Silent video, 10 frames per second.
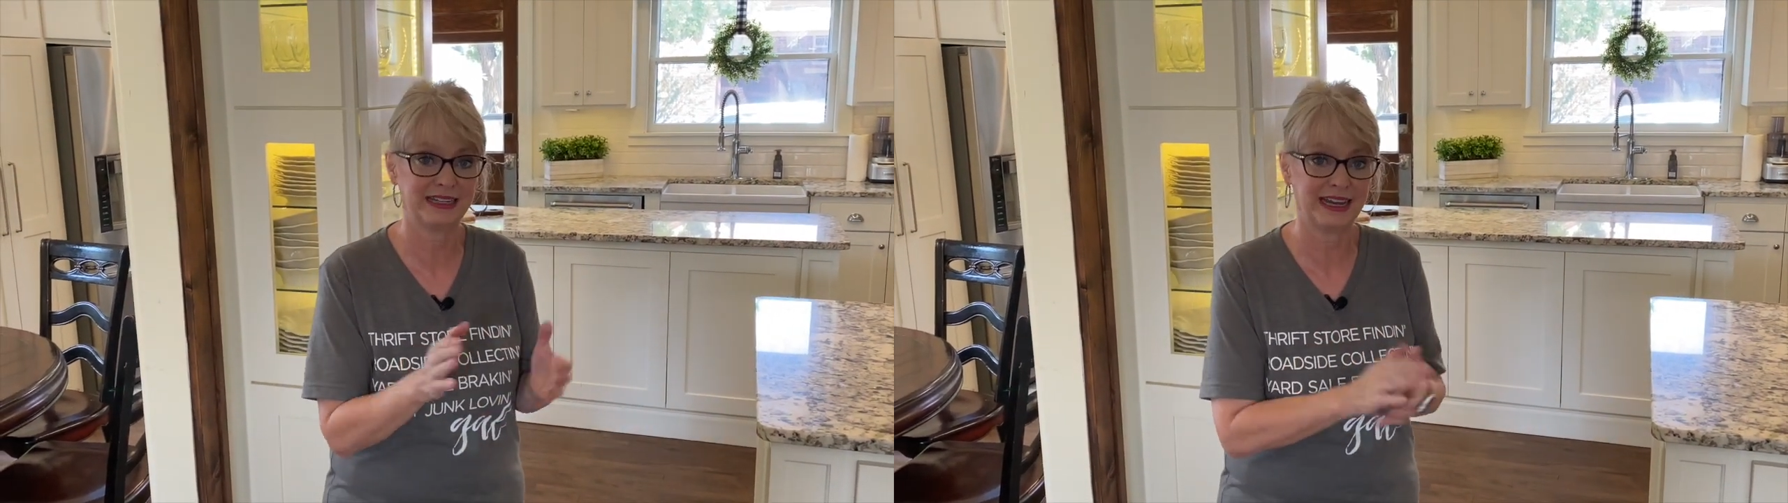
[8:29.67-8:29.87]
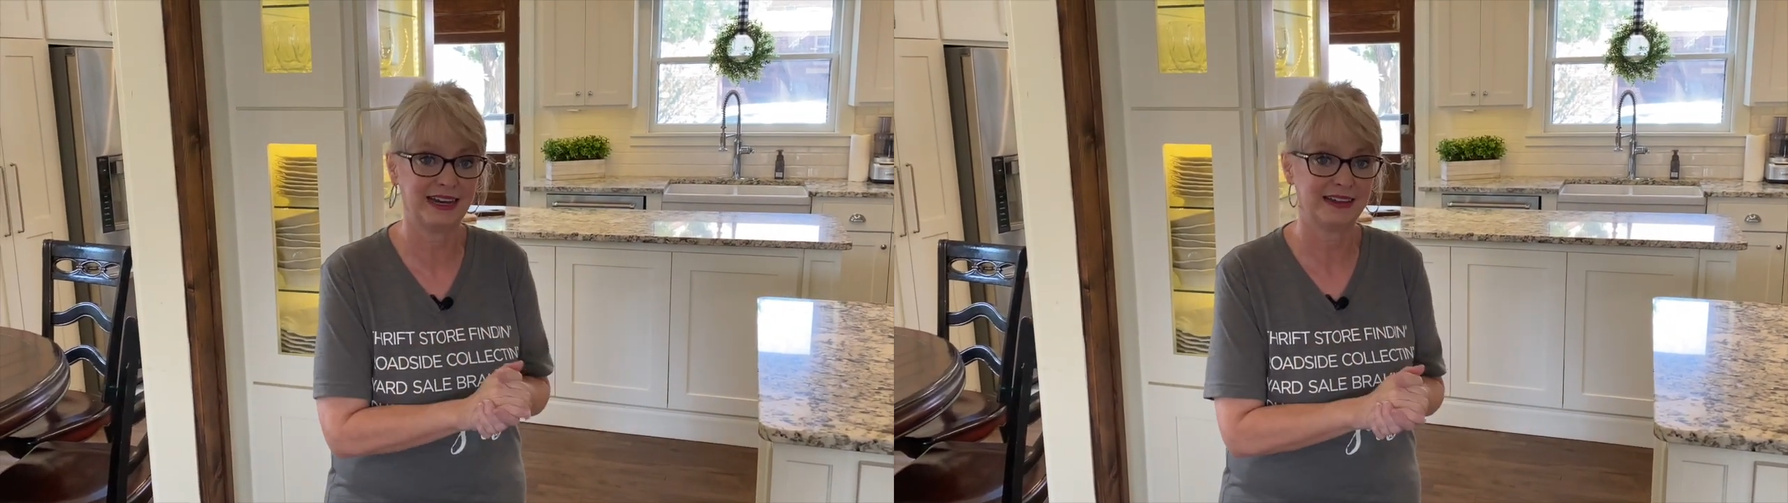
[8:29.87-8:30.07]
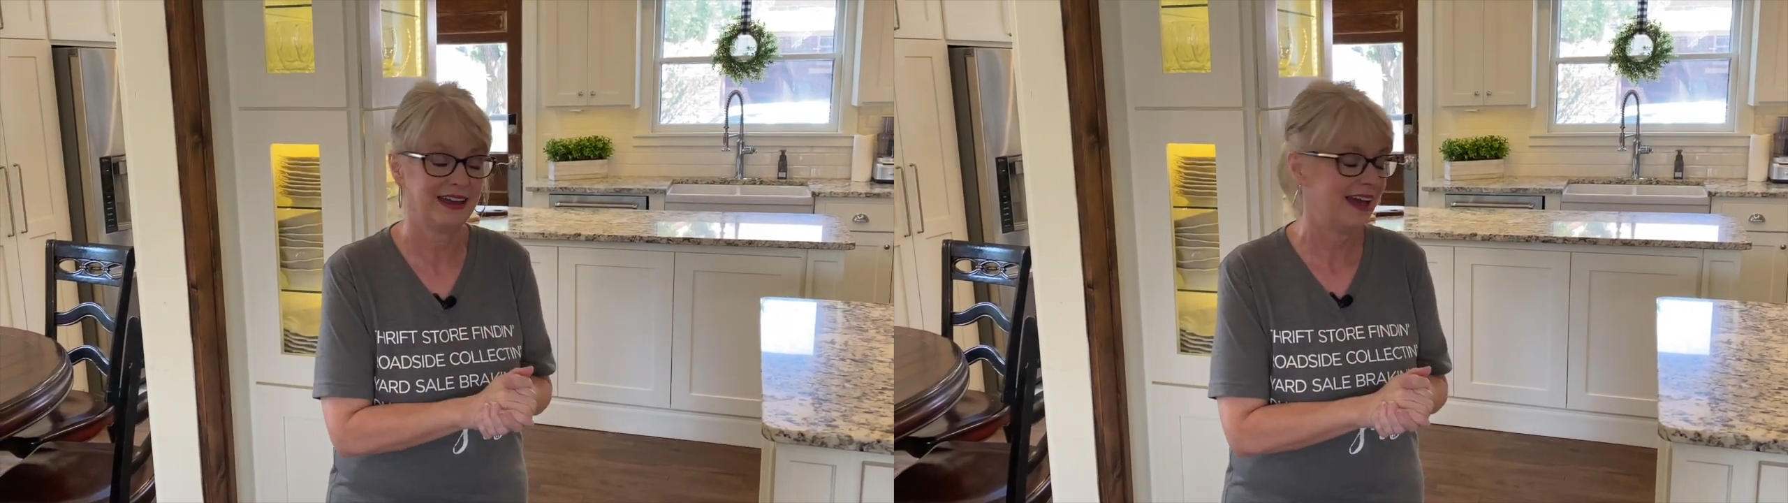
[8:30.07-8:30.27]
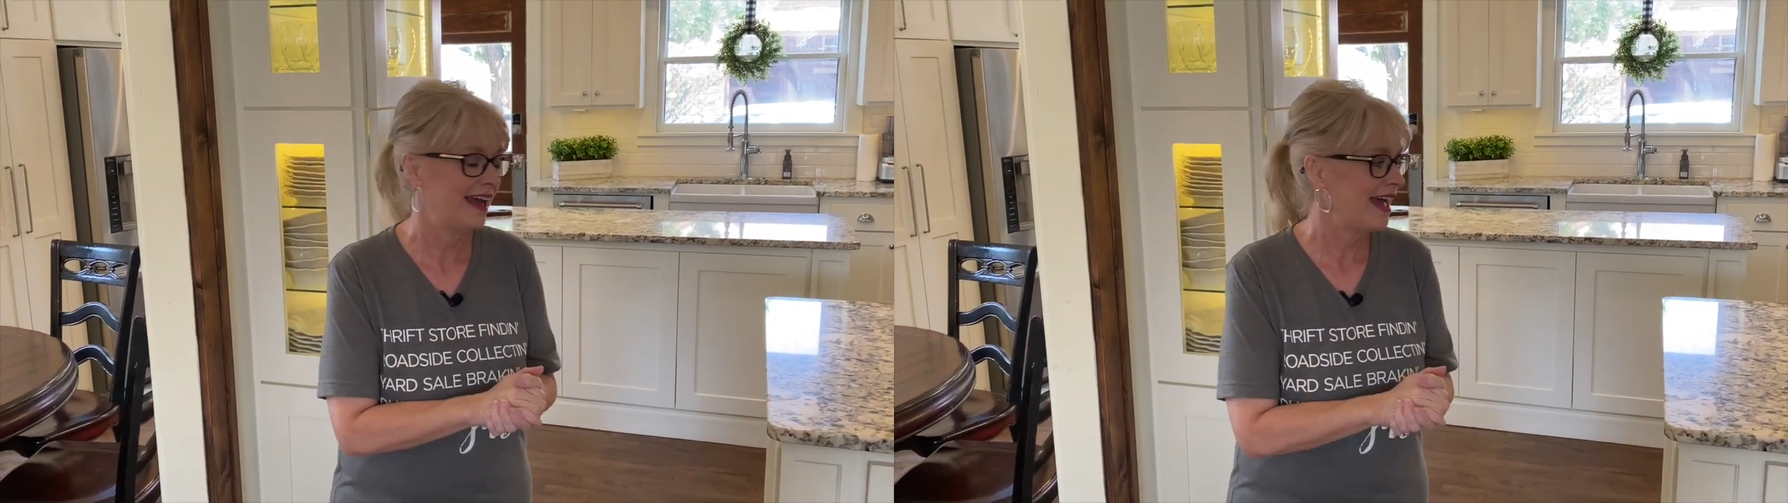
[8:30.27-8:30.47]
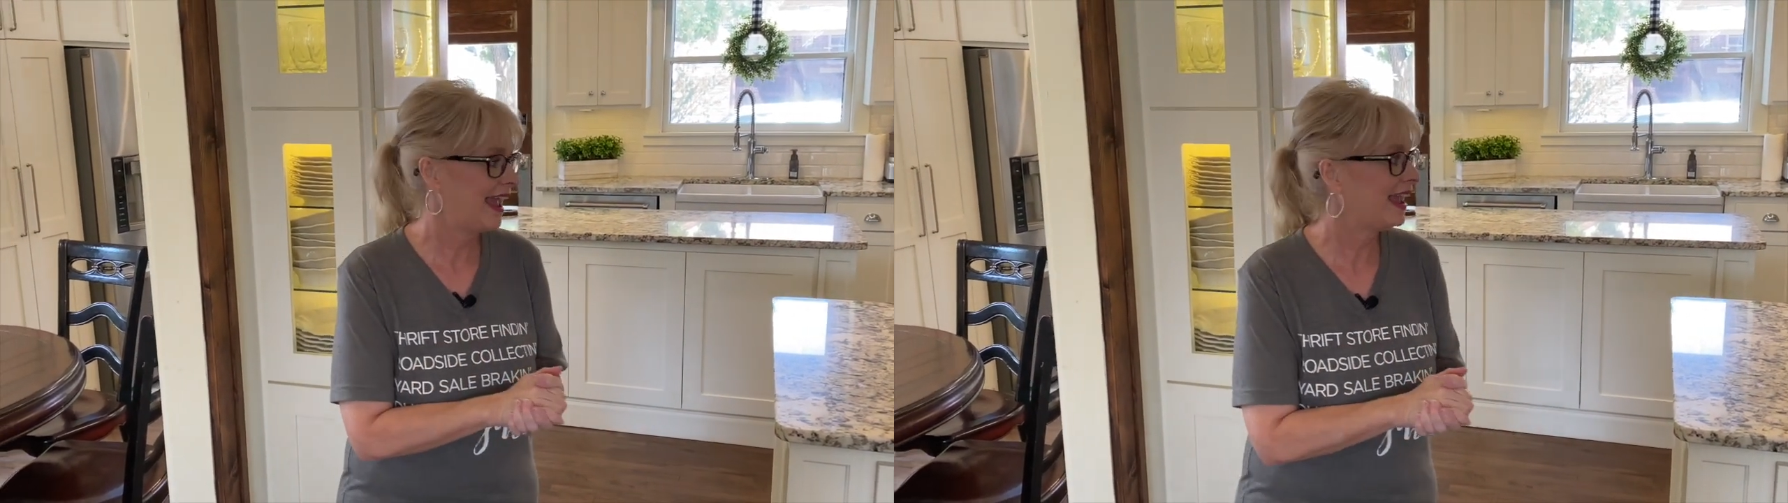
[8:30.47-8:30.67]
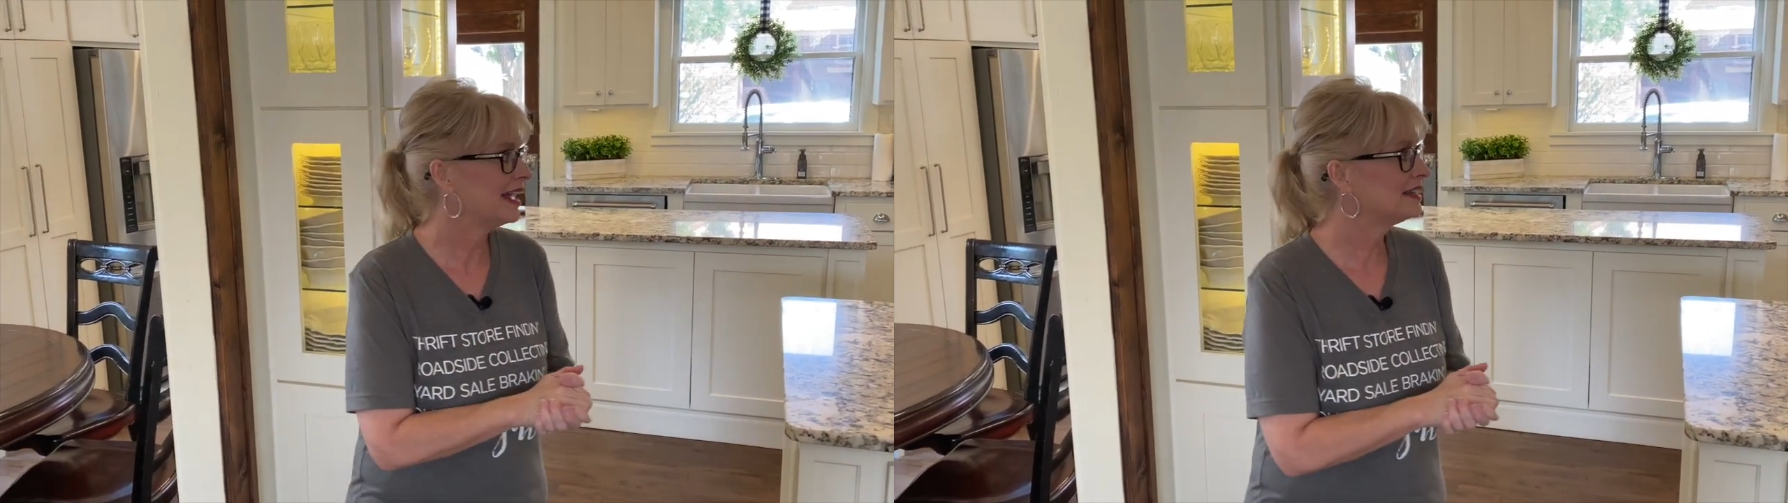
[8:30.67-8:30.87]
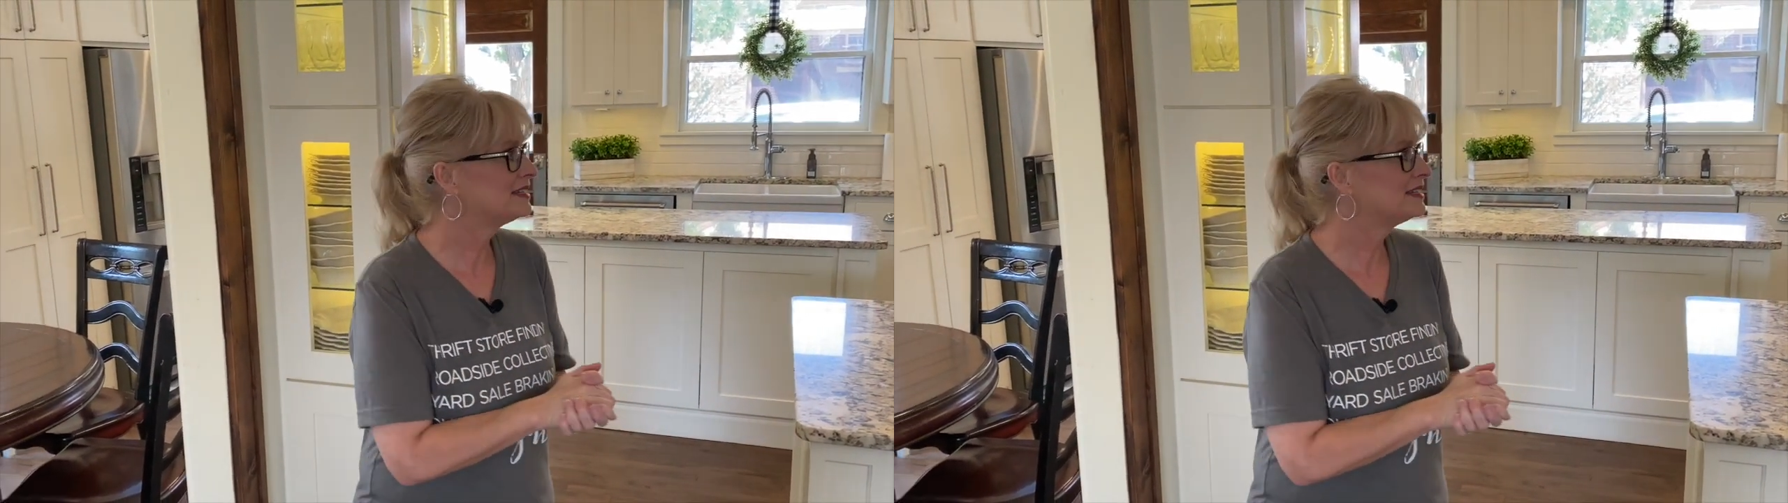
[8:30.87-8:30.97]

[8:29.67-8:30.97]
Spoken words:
neat, and